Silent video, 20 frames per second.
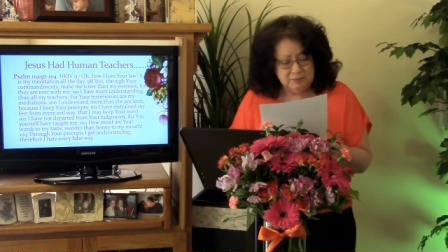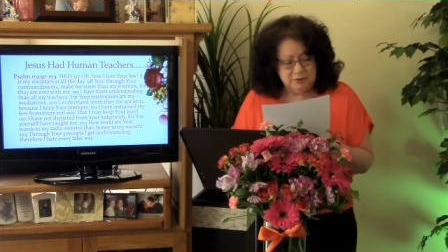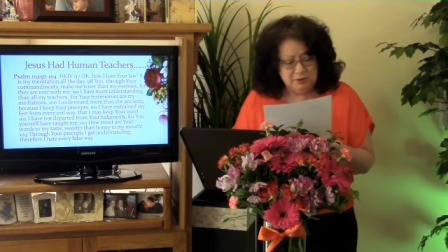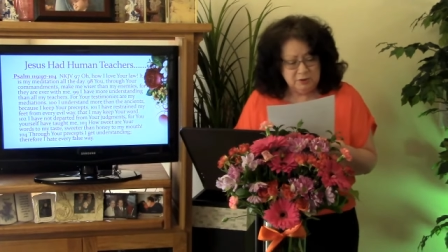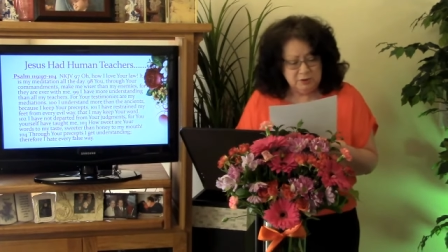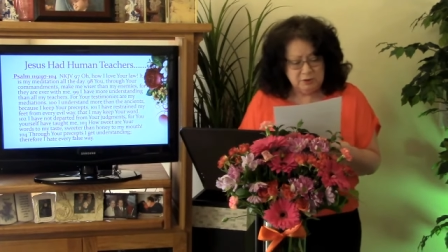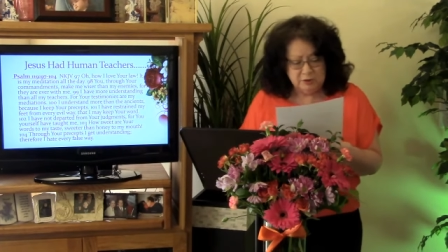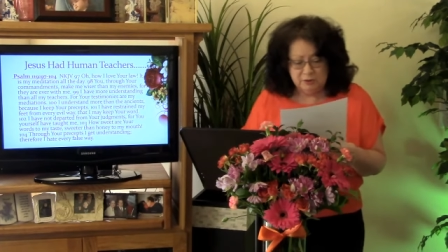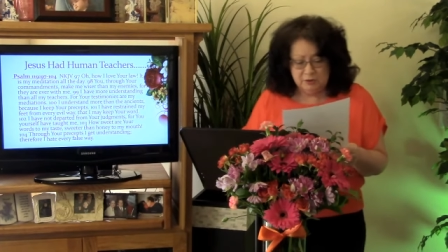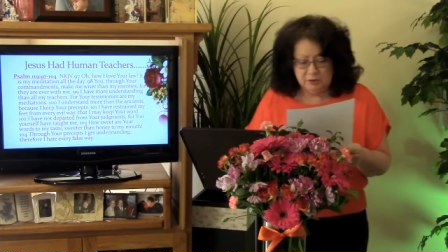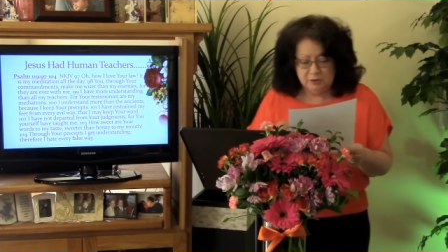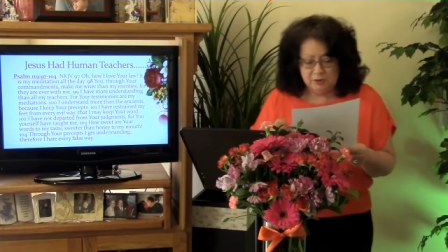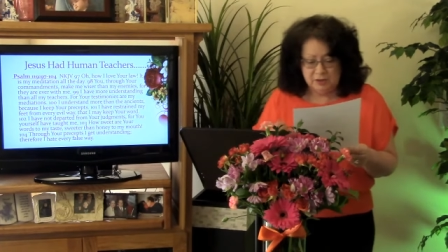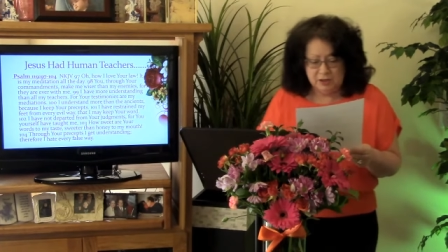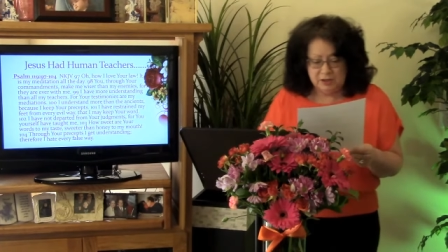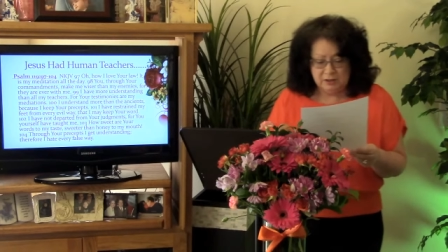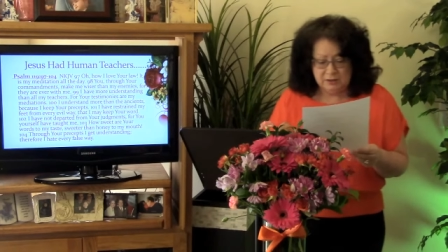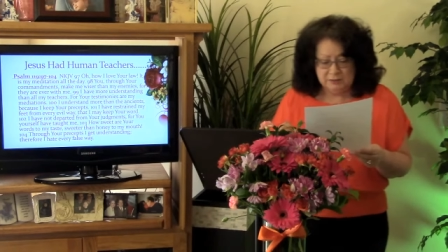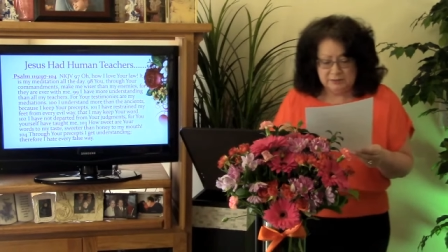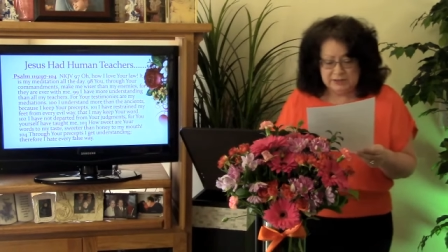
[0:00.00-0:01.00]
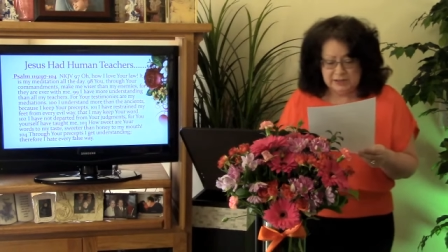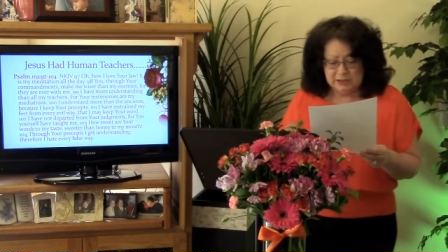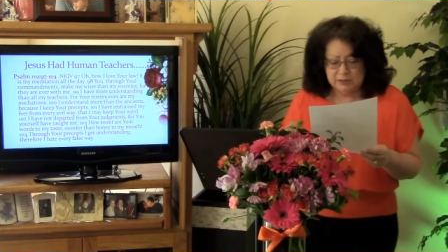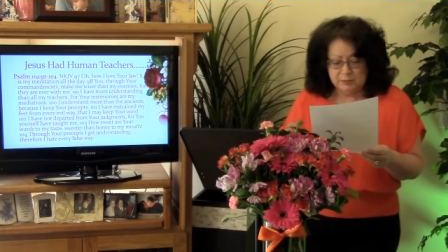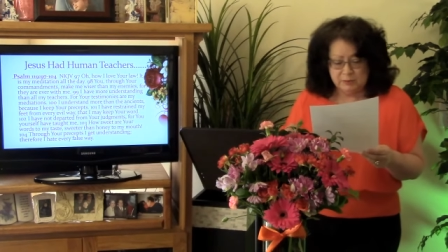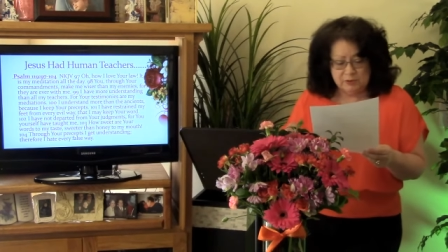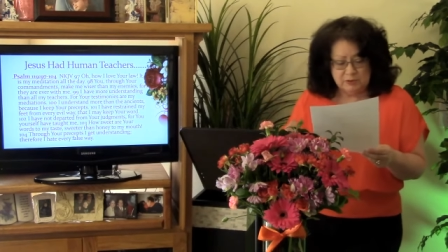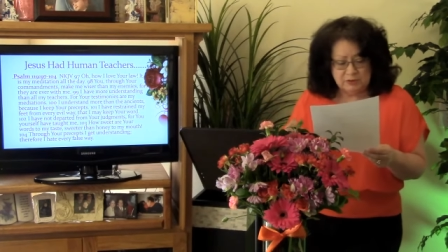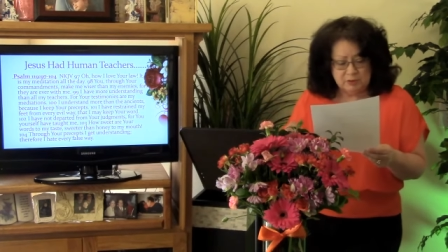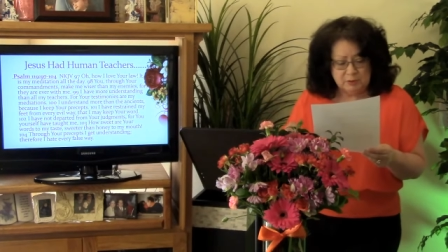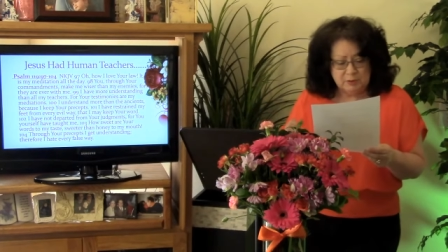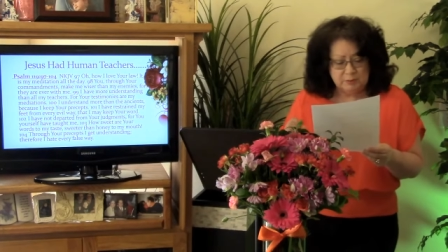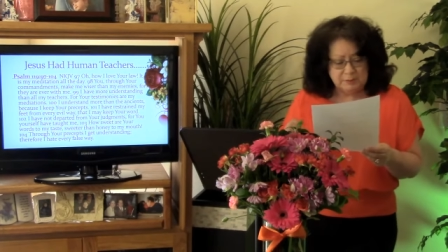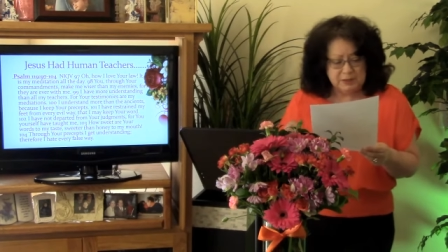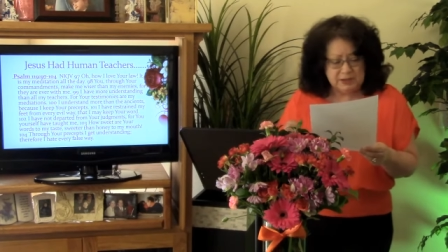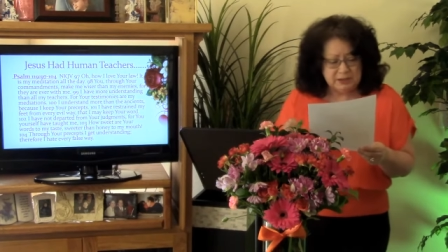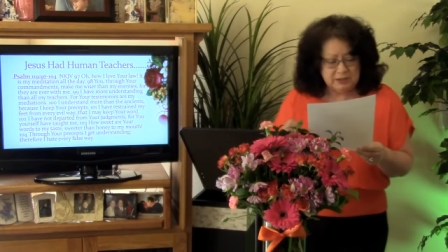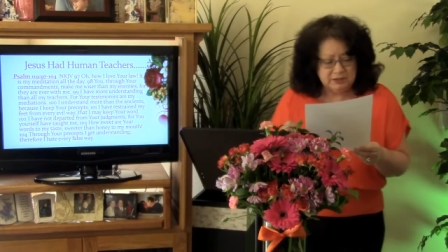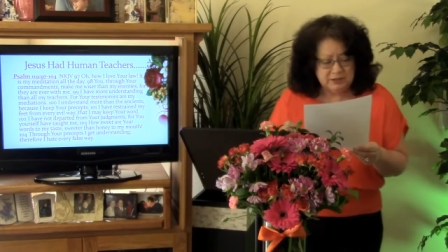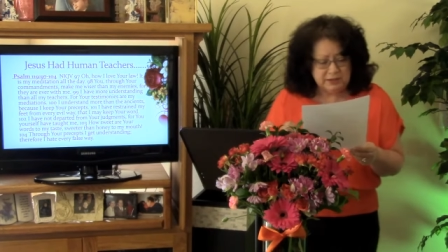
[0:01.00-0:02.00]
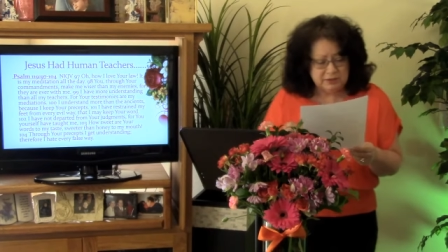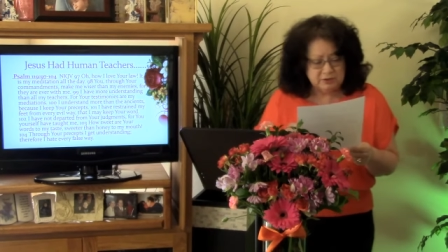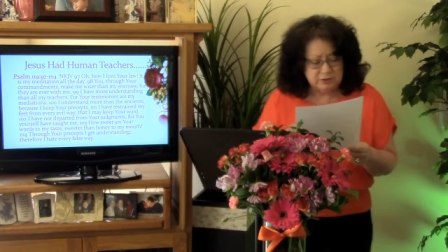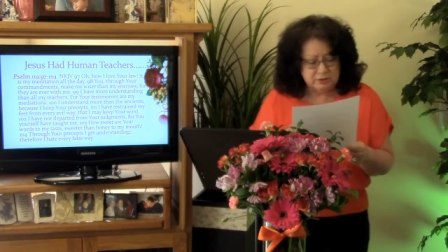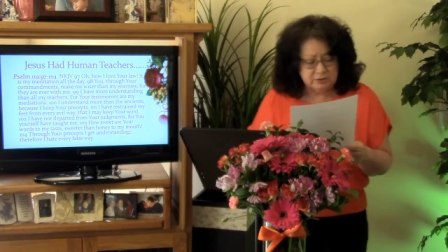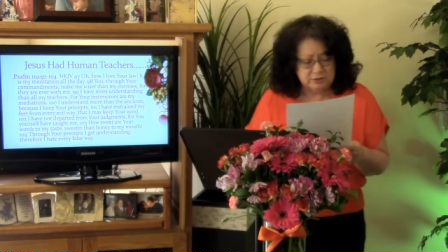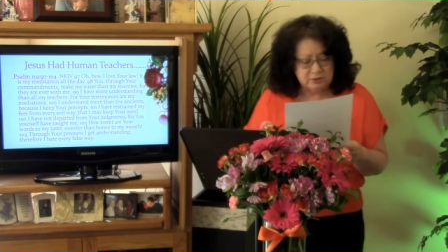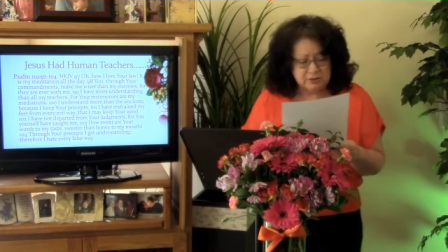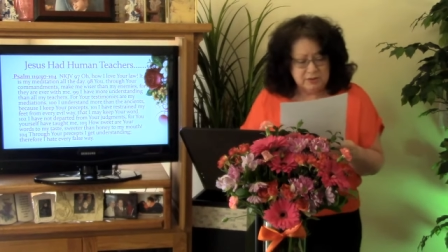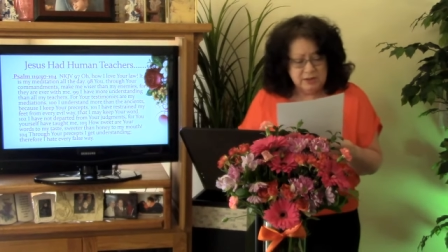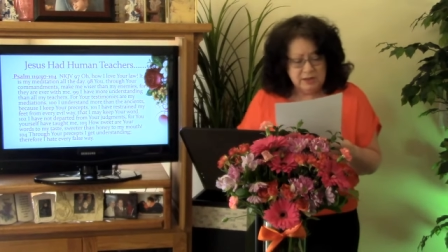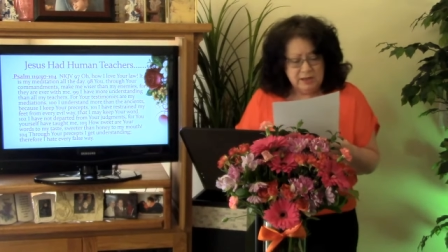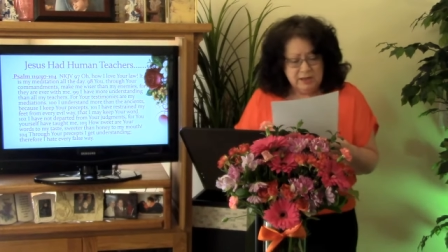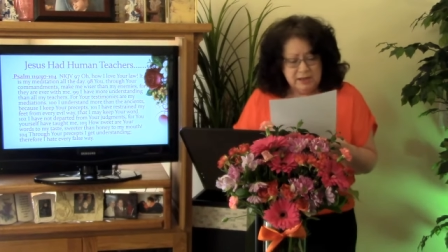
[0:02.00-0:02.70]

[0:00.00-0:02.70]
your uh, testimonies are on meditations.